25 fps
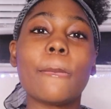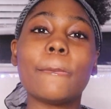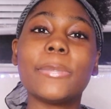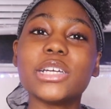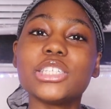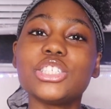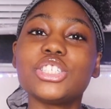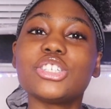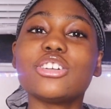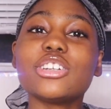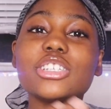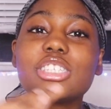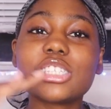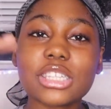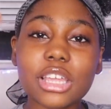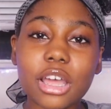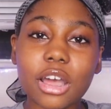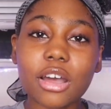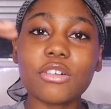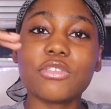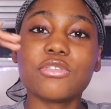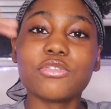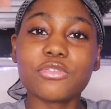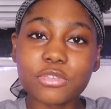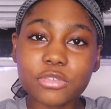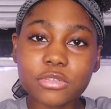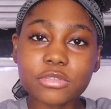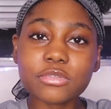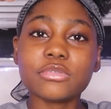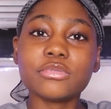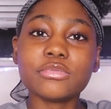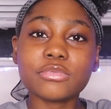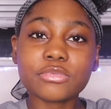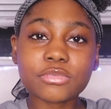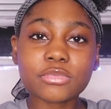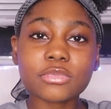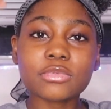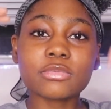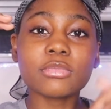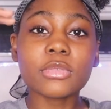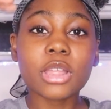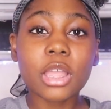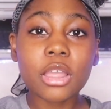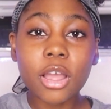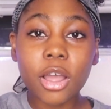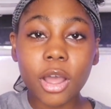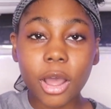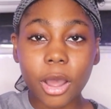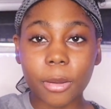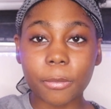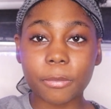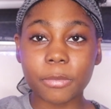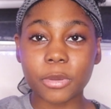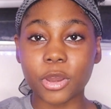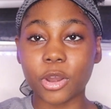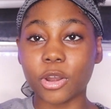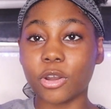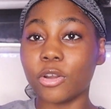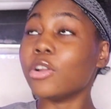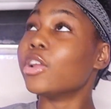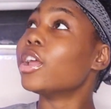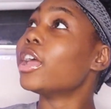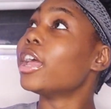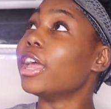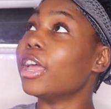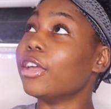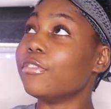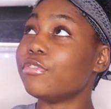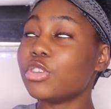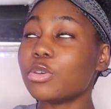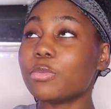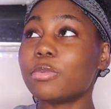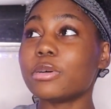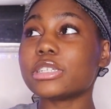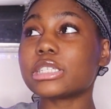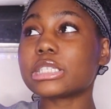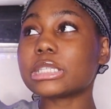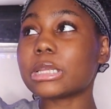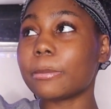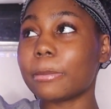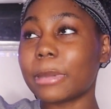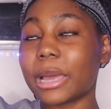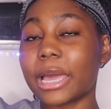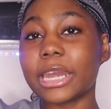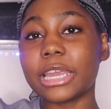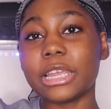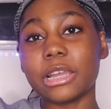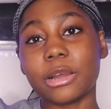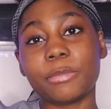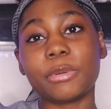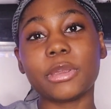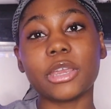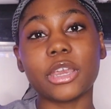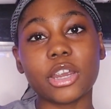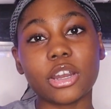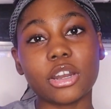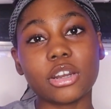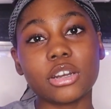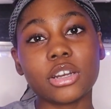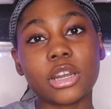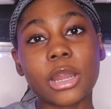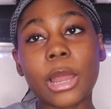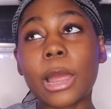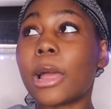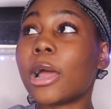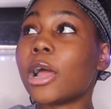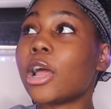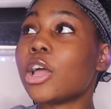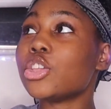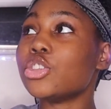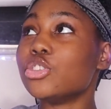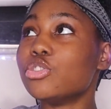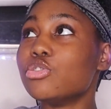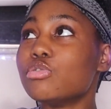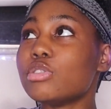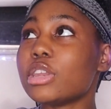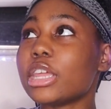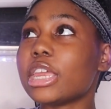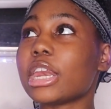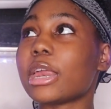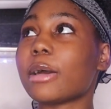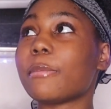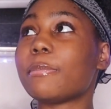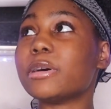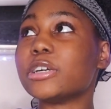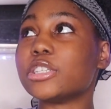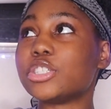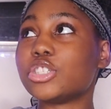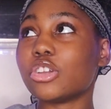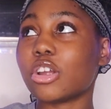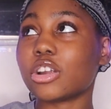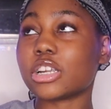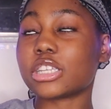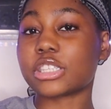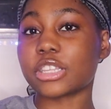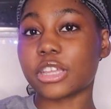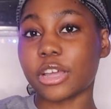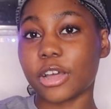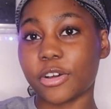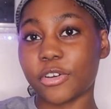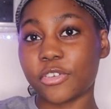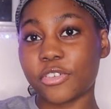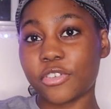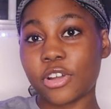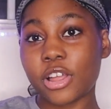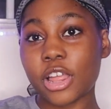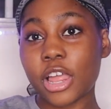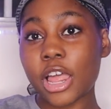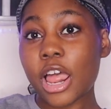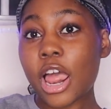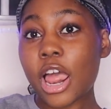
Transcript: Put yourself up here. If you put somebody up here, you need to put yourself